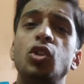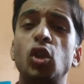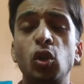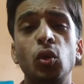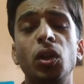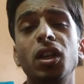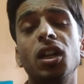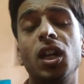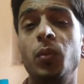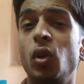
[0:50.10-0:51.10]
so today
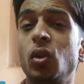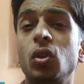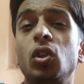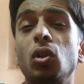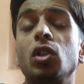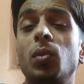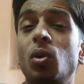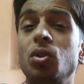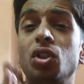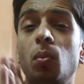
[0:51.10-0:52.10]
i'm going to talk
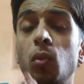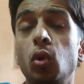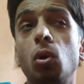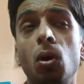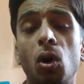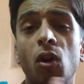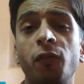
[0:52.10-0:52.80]
about the book